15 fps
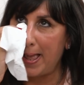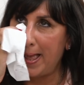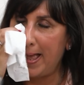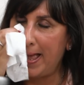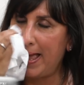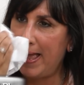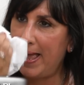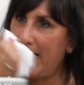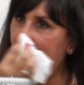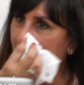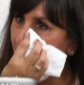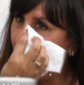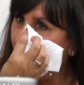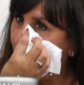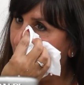You couldn't have
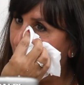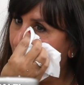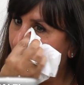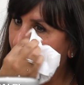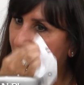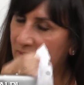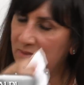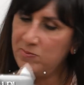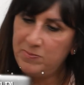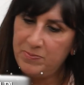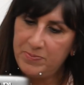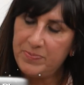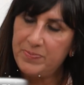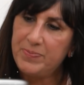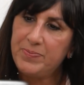picked a better dress.
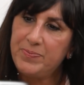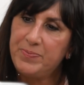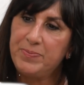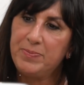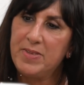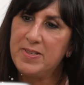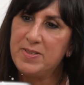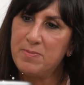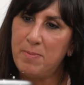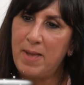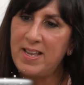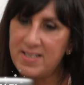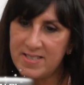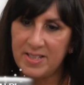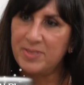Yeah. It's
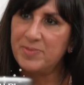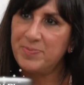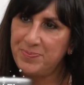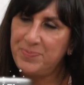amazing.